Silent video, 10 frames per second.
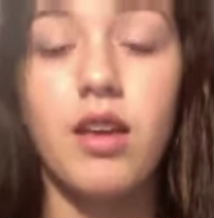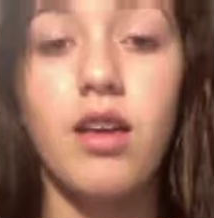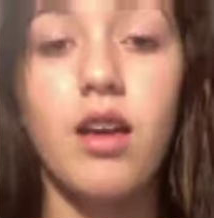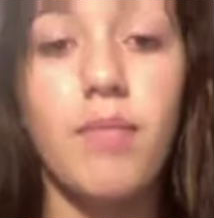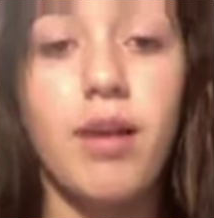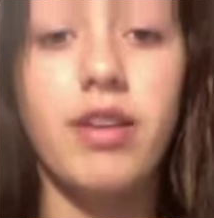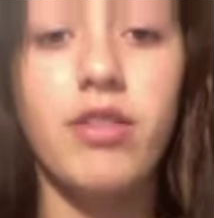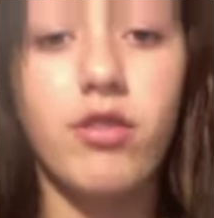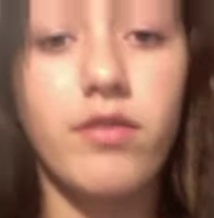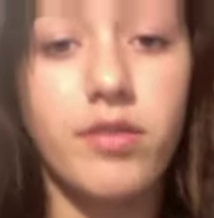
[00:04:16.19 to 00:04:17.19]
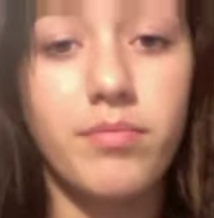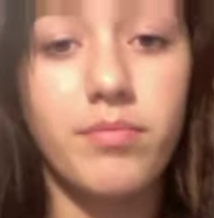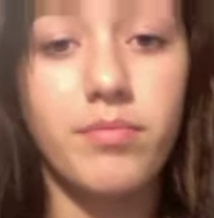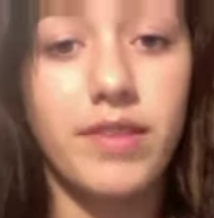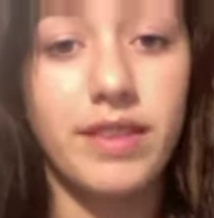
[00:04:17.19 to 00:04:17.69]
about either of them.
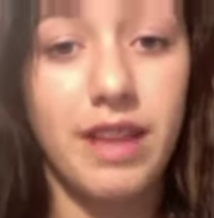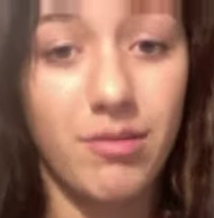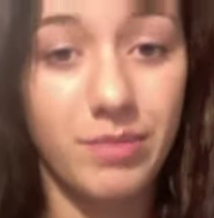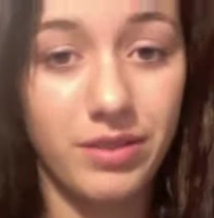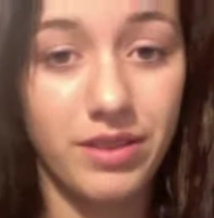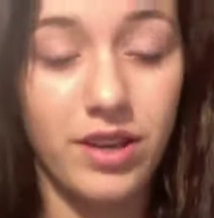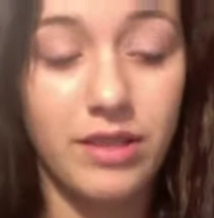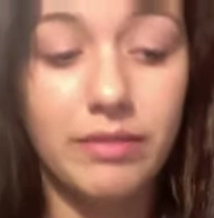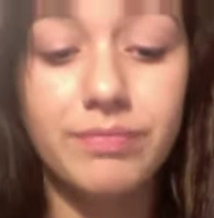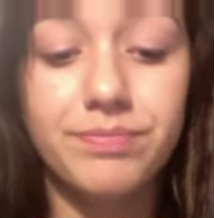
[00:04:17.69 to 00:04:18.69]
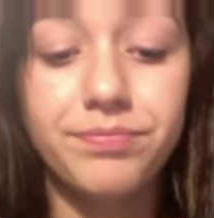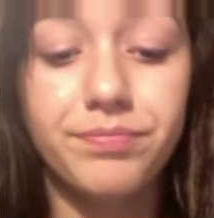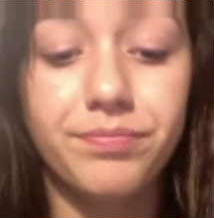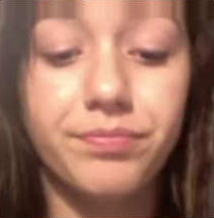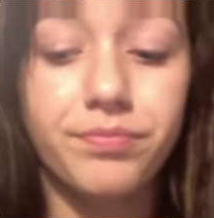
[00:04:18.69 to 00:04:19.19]
I think that would be really fun.
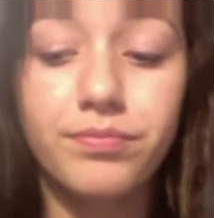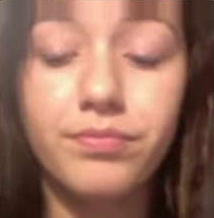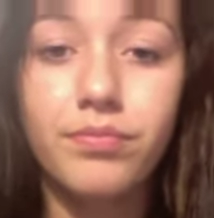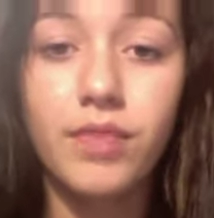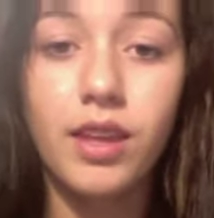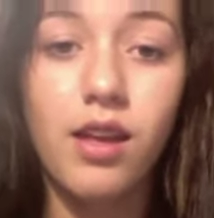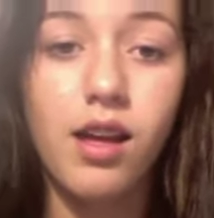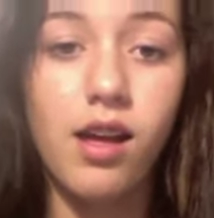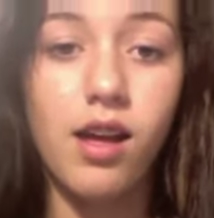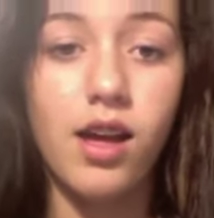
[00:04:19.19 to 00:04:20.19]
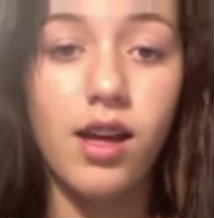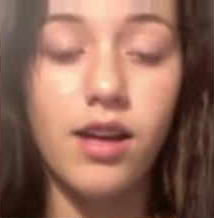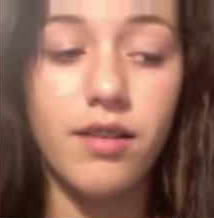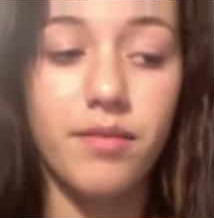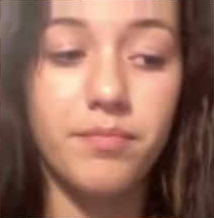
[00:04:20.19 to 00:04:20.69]

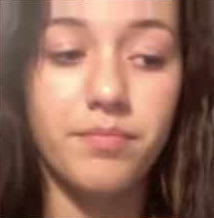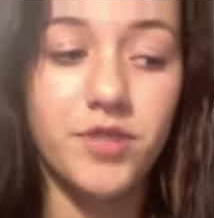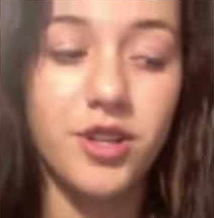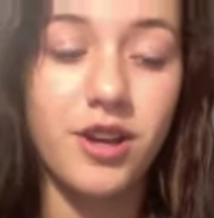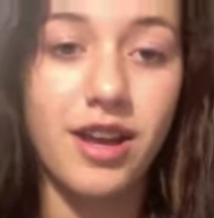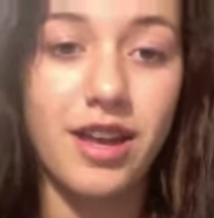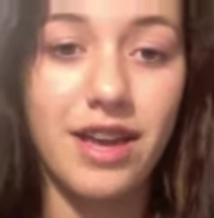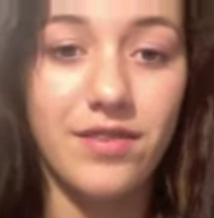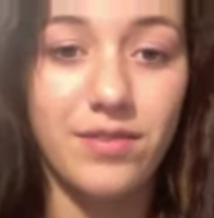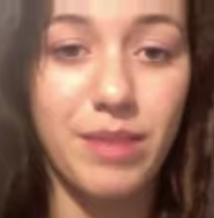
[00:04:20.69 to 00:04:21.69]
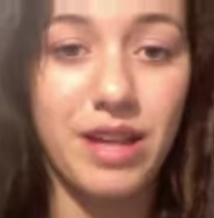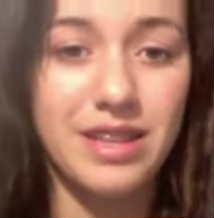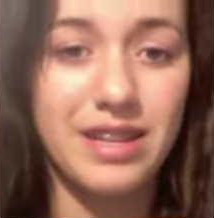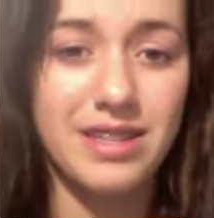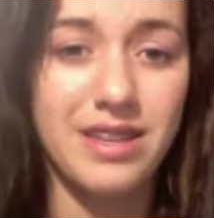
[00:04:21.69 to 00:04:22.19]
Sorry, I have a bad
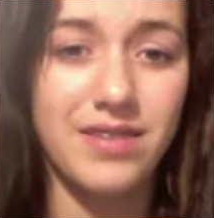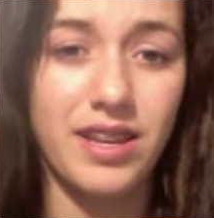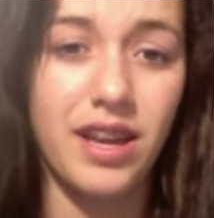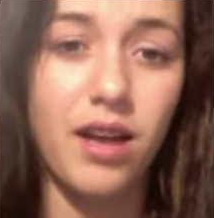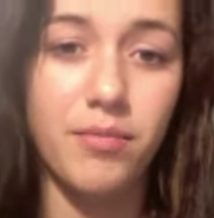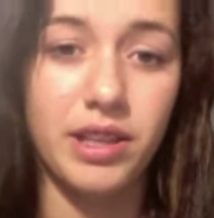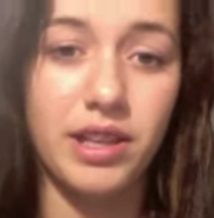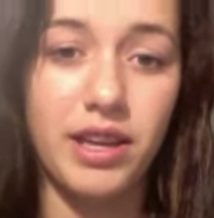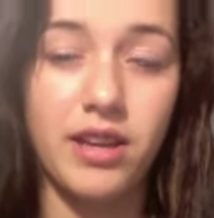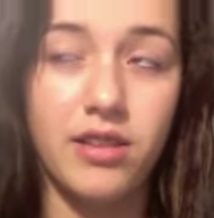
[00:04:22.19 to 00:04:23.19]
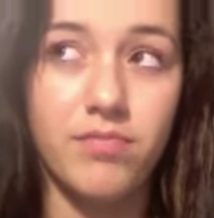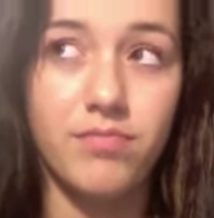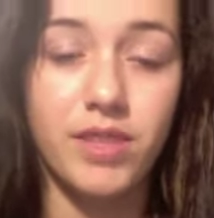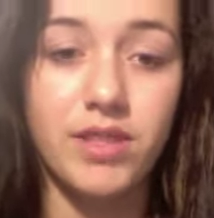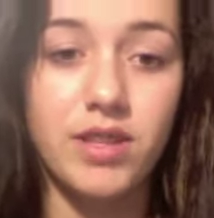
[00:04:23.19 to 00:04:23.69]
tendency of saying and like.
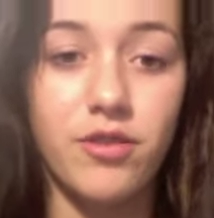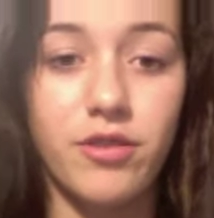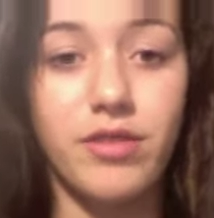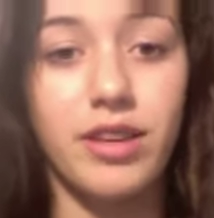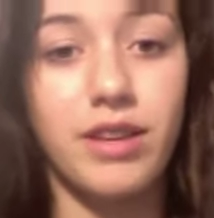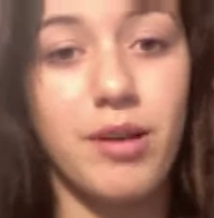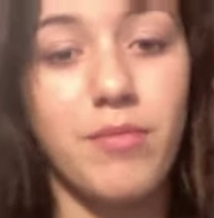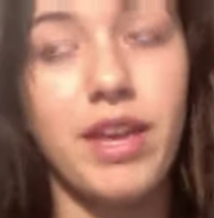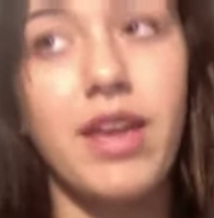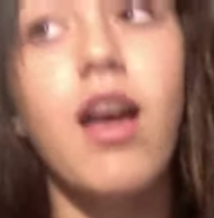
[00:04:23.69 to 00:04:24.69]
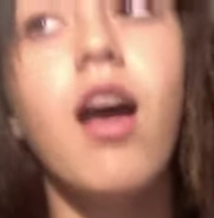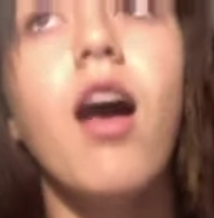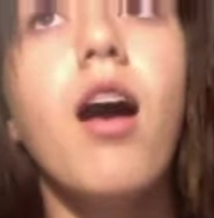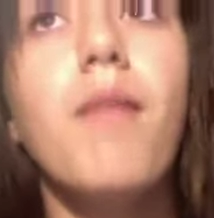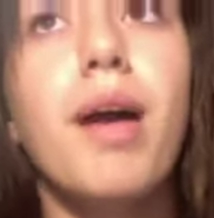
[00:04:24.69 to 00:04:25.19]
That's another thing about me.
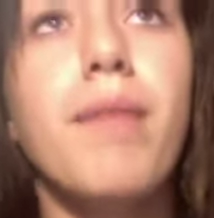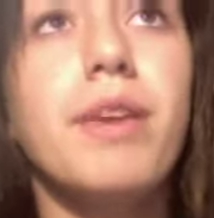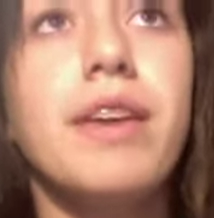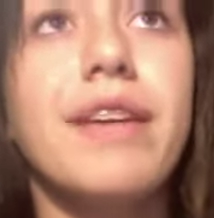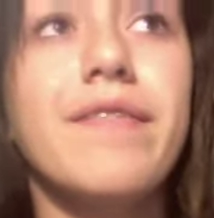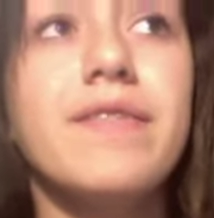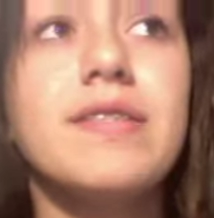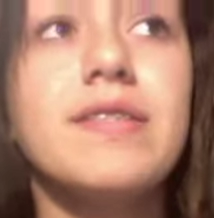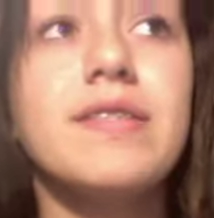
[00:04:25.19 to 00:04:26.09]
Pet peeves.